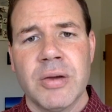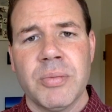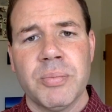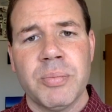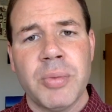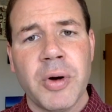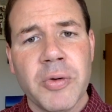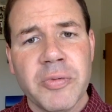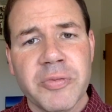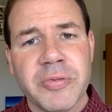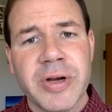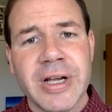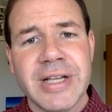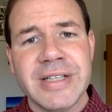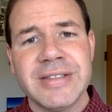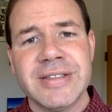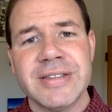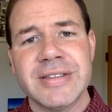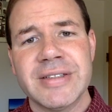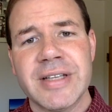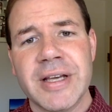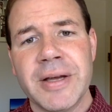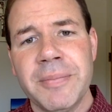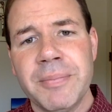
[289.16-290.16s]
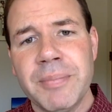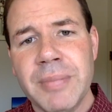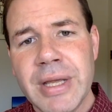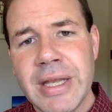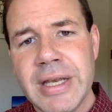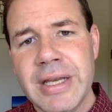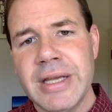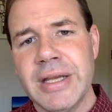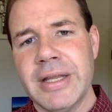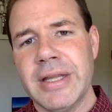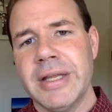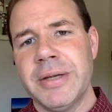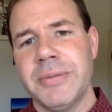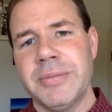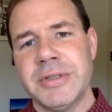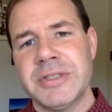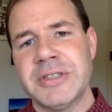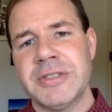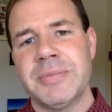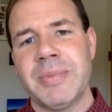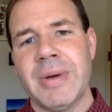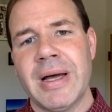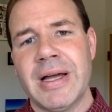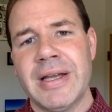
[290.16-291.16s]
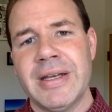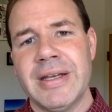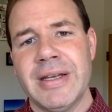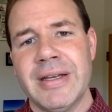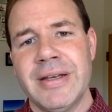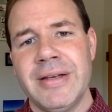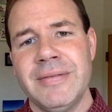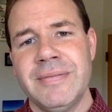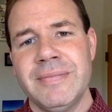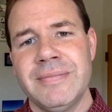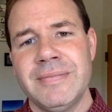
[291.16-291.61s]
Pope Francis immediately responded,